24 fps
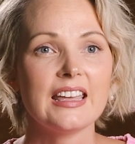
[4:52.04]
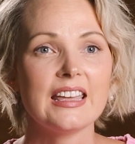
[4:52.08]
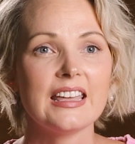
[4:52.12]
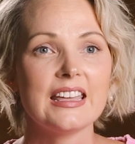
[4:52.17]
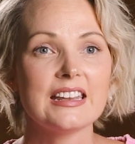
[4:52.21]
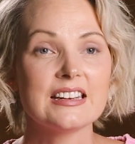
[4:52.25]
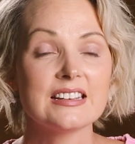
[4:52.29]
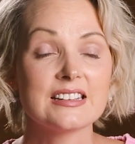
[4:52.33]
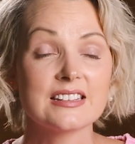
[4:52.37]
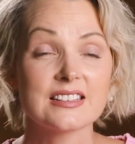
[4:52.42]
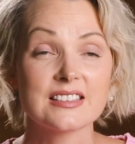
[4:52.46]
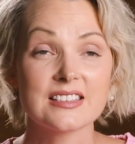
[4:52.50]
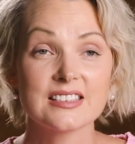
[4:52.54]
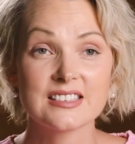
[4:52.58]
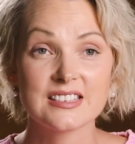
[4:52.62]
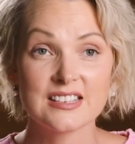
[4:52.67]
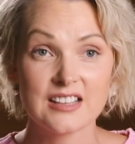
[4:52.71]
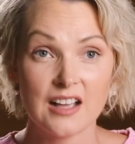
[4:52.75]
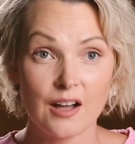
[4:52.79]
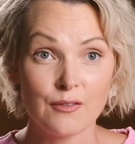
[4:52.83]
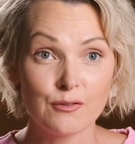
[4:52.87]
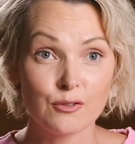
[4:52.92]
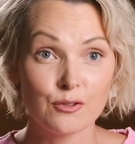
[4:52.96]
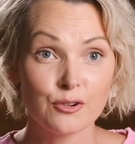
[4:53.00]
in
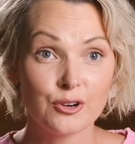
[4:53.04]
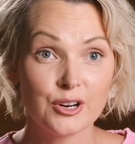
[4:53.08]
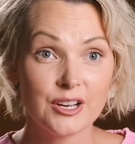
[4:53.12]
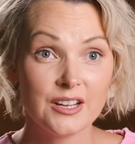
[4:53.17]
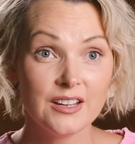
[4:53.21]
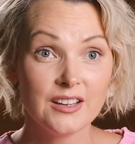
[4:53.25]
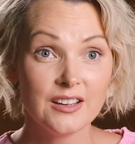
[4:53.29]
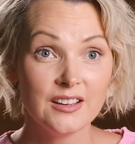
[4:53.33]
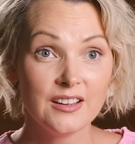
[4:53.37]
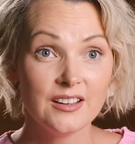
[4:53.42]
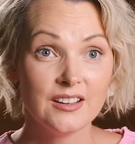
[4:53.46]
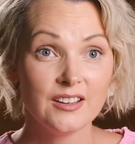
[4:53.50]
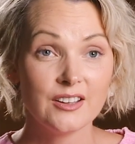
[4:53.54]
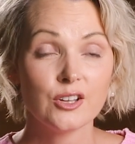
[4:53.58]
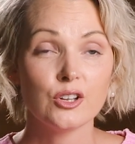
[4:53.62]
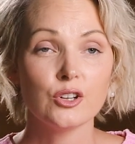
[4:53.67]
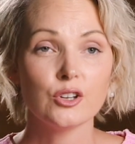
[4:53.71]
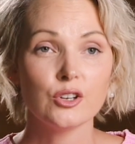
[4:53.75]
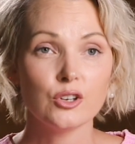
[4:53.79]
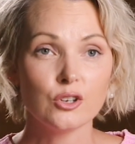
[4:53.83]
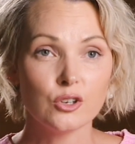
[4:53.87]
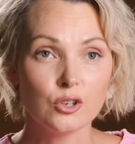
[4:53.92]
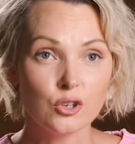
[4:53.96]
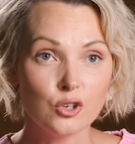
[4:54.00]

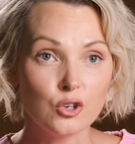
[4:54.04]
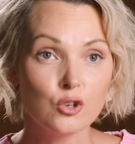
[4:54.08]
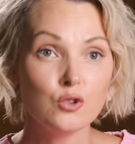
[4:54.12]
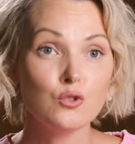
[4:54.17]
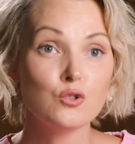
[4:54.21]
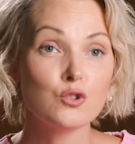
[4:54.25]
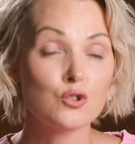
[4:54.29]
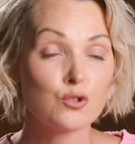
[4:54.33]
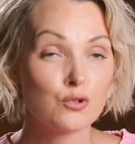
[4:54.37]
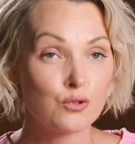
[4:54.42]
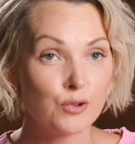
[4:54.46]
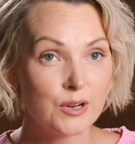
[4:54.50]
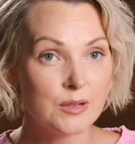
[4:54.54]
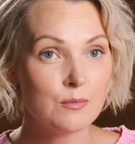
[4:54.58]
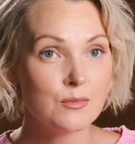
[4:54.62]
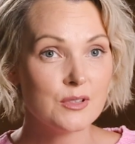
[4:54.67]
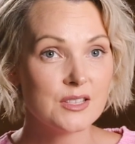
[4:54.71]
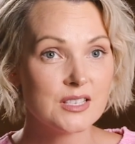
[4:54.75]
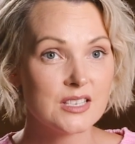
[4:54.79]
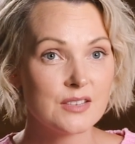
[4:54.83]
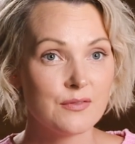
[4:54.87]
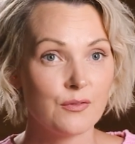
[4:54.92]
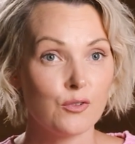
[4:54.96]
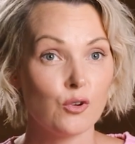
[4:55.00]
discovering new
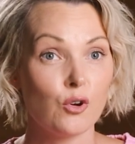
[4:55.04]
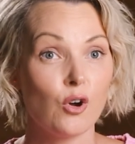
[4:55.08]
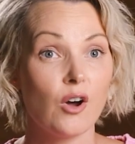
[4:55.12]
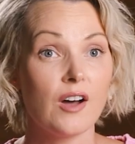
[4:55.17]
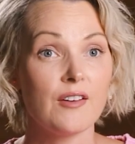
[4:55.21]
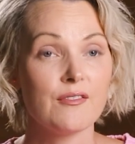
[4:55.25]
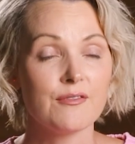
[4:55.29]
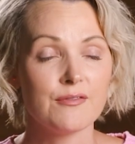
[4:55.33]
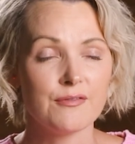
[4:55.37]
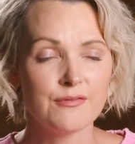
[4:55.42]
treatments for